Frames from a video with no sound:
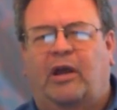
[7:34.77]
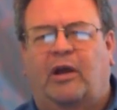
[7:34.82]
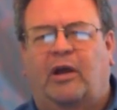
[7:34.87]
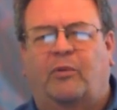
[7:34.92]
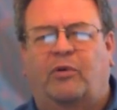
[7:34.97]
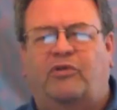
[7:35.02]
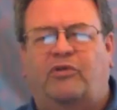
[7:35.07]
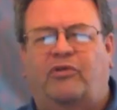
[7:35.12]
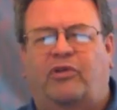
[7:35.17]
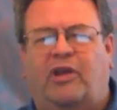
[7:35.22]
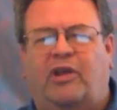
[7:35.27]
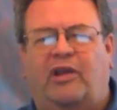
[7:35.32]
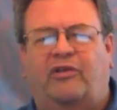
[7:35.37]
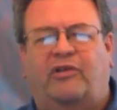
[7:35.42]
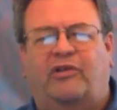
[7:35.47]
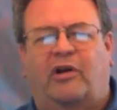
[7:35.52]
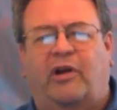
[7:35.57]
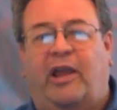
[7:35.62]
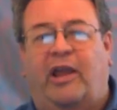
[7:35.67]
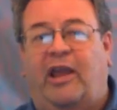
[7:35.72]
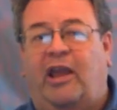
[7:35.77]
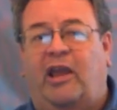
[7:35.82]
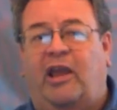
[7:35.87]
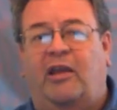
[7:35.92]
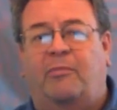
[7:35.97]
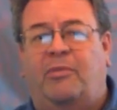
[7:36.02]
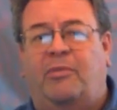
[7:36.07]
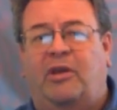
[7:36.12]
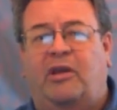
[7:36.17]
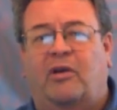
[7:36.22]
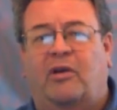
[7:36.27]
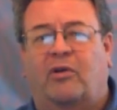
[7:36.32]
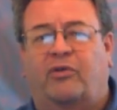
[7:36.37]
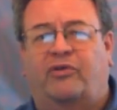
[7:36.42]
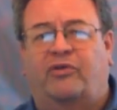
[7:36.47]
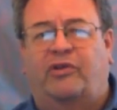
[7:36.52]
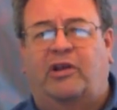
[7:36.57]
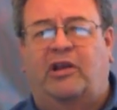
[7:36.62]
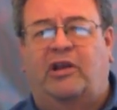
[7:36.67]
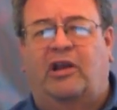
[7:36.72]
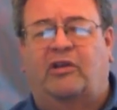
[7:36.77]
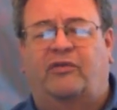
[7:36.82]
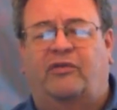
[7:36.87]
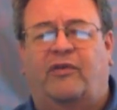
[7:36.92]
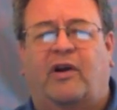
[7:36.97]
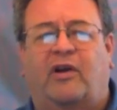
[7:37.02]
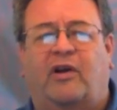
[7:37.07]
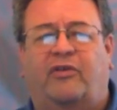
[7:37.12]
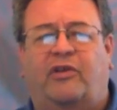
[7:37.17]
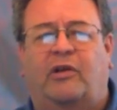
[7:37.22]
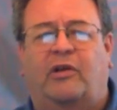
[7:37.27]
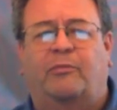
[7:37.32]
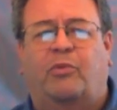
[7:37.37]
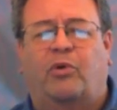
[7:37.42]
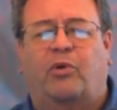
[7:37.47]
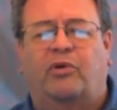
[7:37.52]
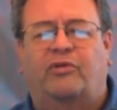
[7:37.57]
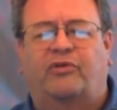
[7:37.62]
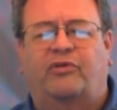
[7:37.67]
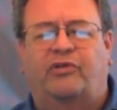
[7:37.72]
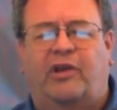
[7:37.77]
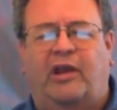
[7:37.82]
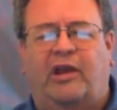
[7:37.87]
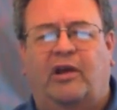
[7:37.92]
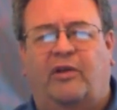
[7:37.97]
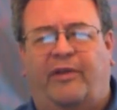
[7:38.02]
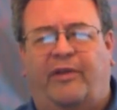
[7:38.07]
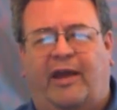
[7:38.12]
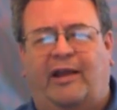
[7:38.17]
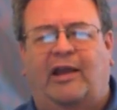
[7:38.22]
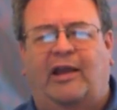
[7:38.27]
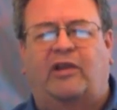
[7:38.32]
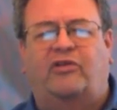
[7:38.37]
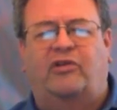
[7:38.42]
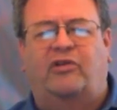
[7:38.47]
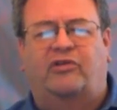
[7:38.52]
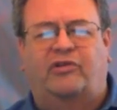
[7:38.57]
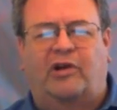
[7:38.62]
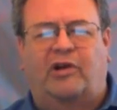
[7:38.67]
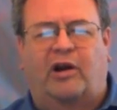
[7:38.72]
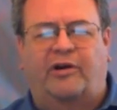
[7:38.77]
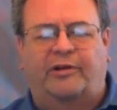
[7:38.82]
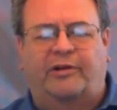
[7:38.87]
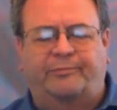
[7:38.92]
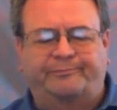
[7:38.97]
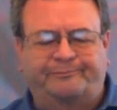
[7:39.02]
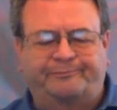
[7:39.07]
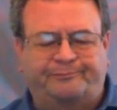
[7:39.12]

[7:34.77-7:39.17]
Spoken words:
which things are A, B, or C as far as the importance scale, that gets you started.